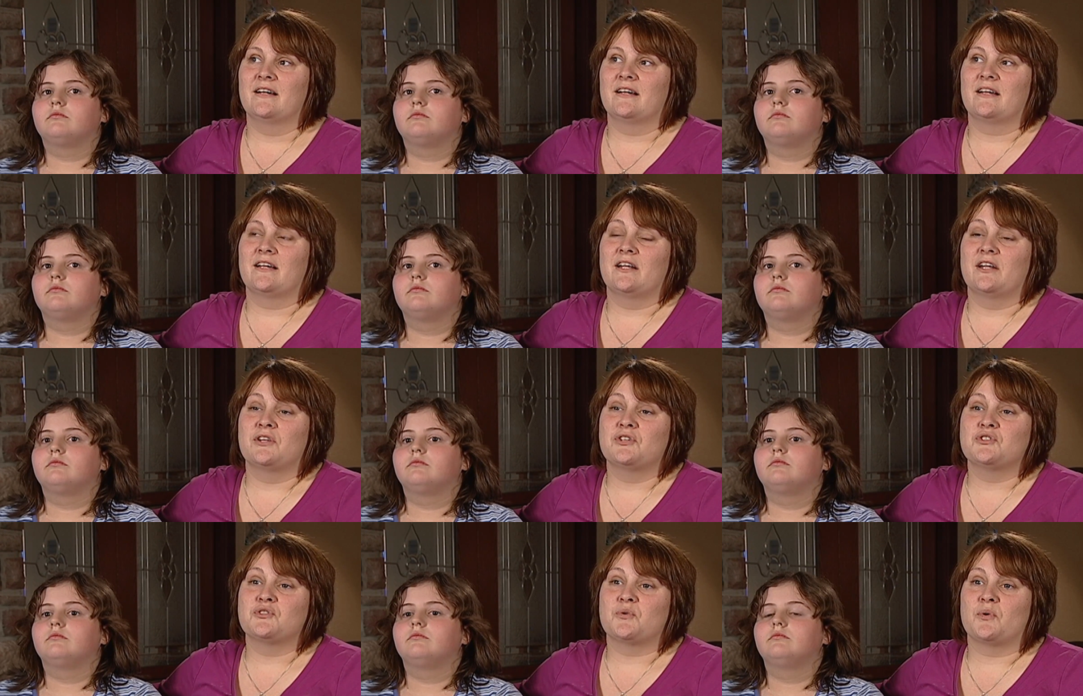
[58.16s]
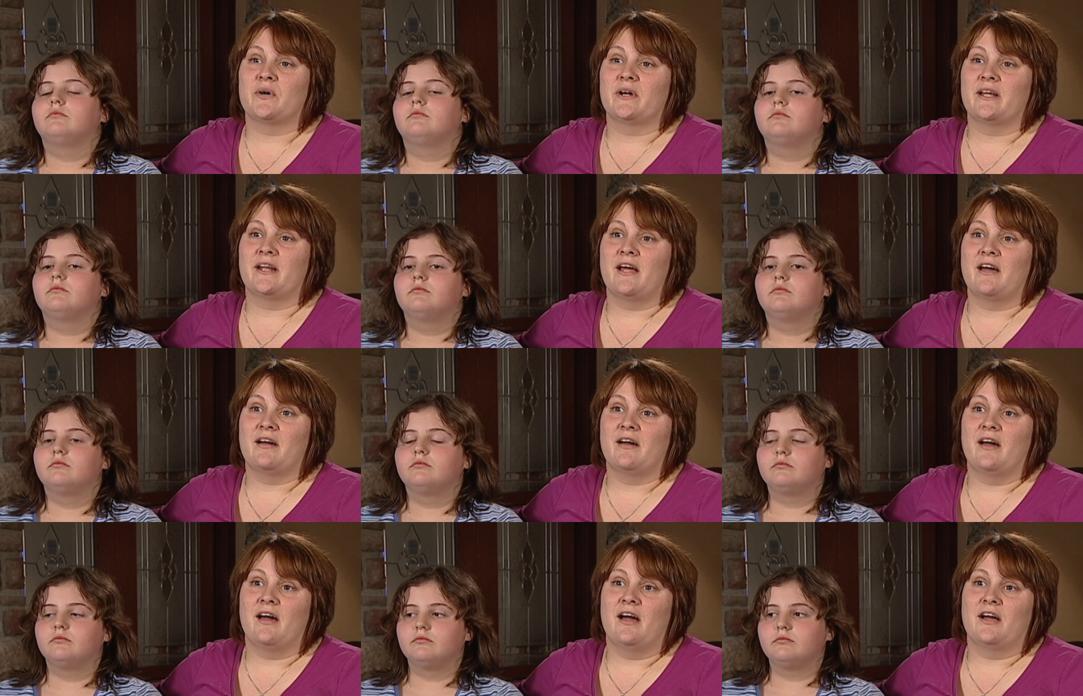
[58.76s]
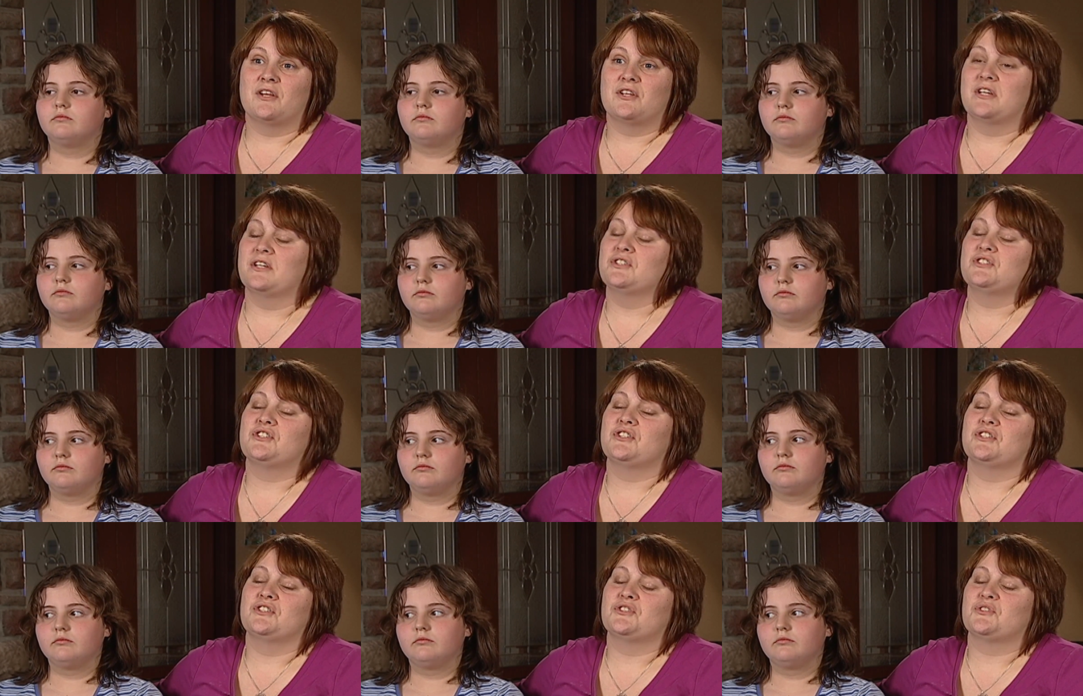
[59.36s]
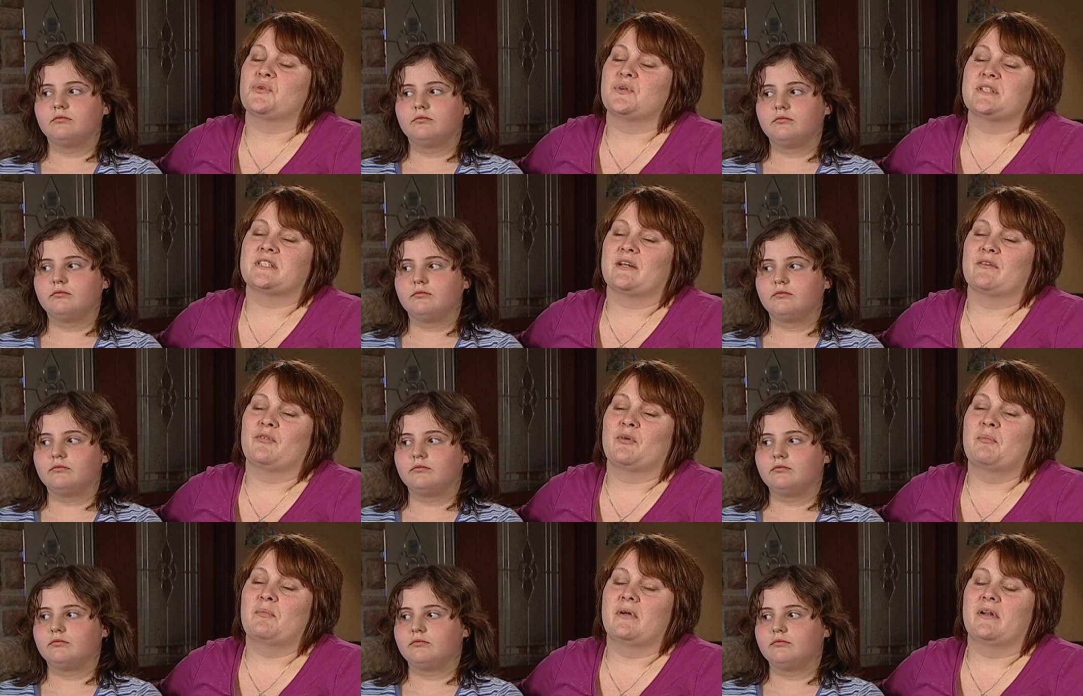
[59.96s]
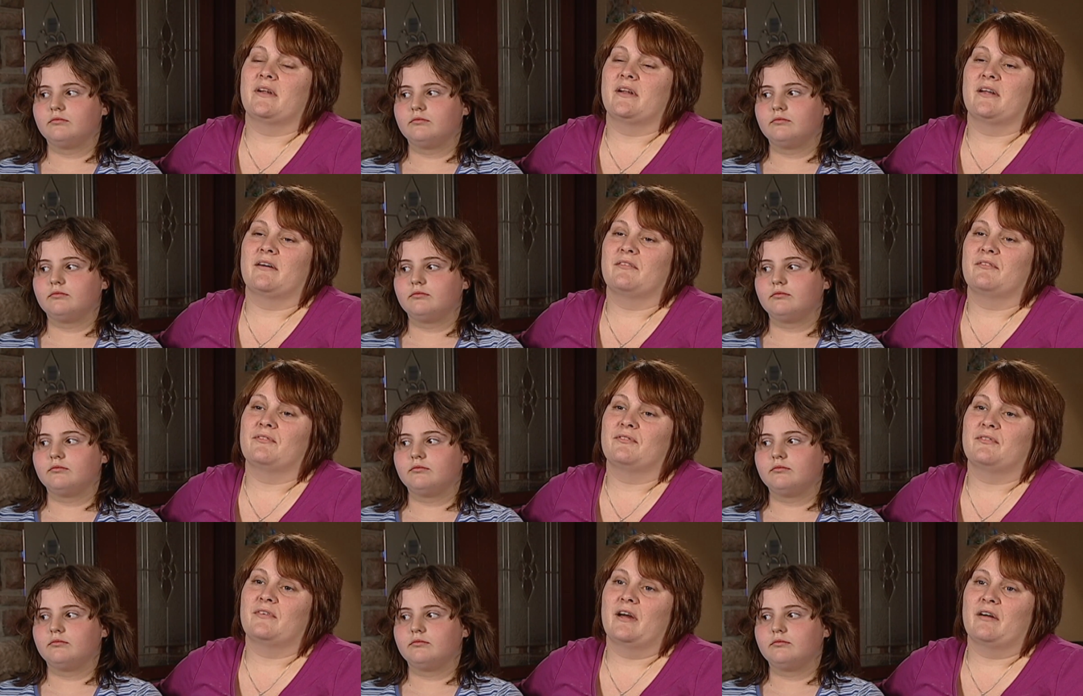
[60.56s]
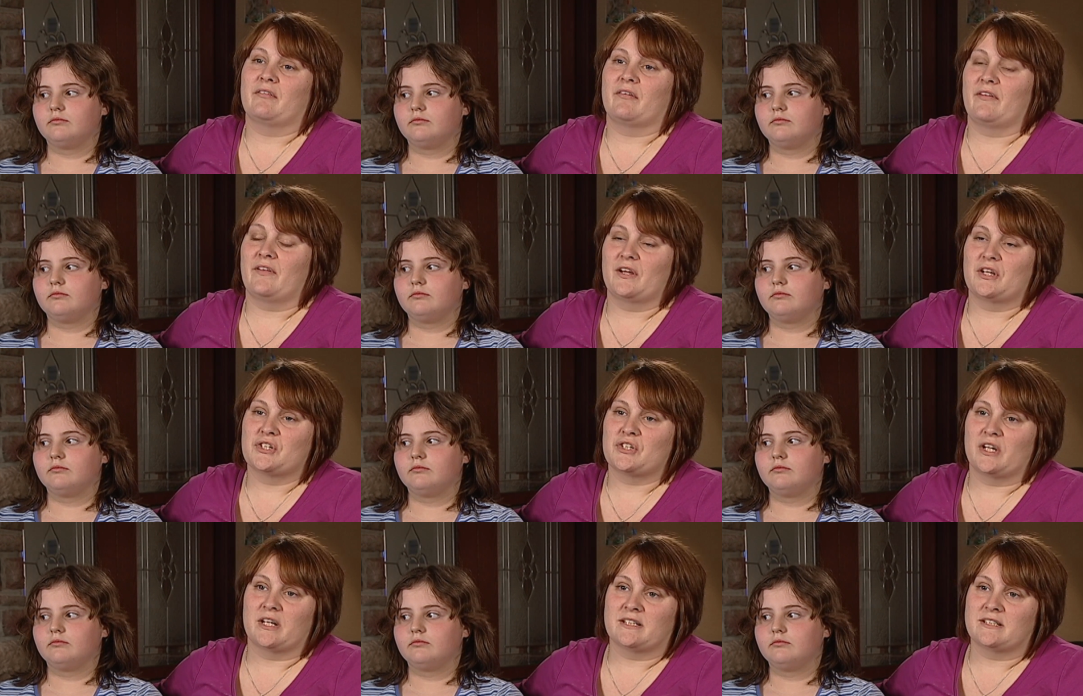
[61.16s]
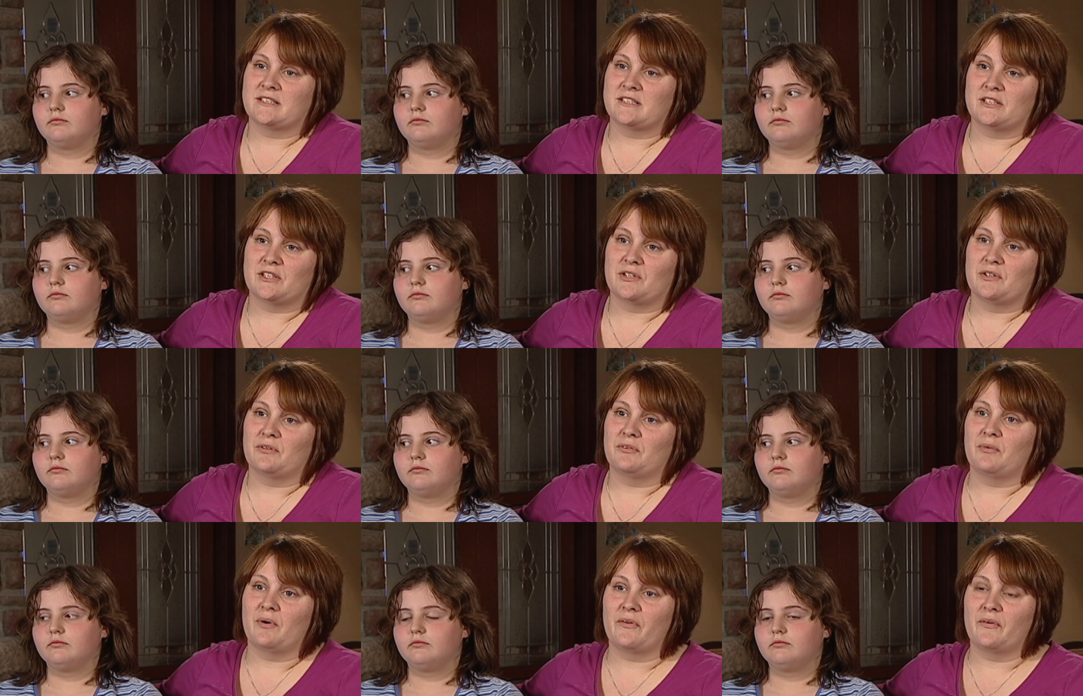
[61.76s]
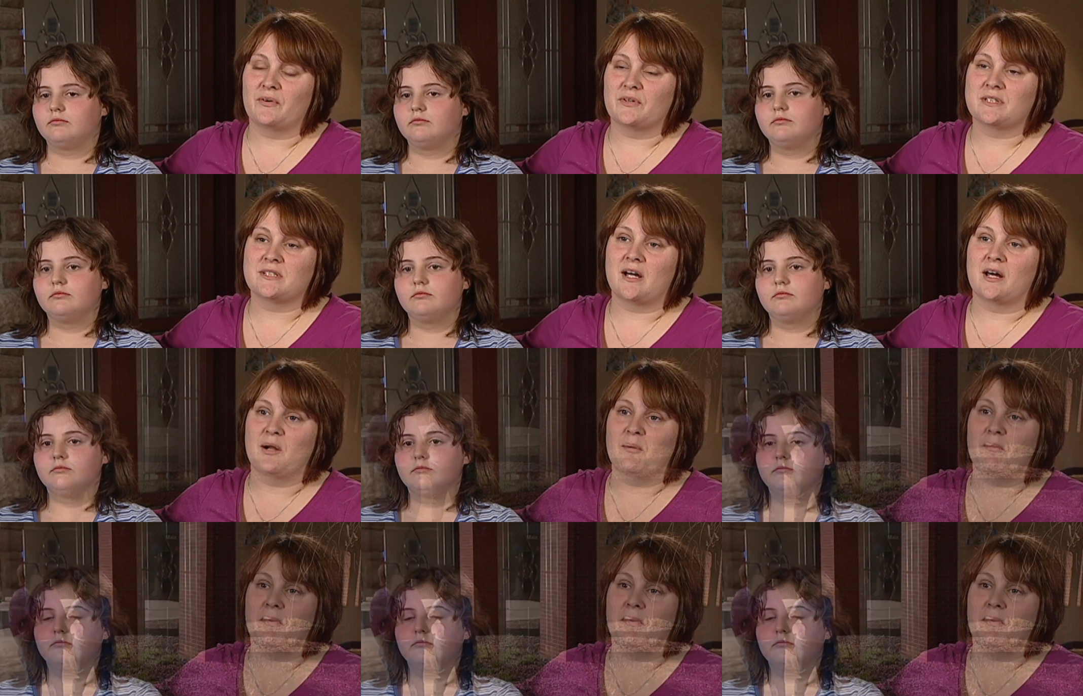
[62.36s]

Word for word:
Speaker 1: can enjoy it and she enjoys every minute of everything she gets to do, whether it's on a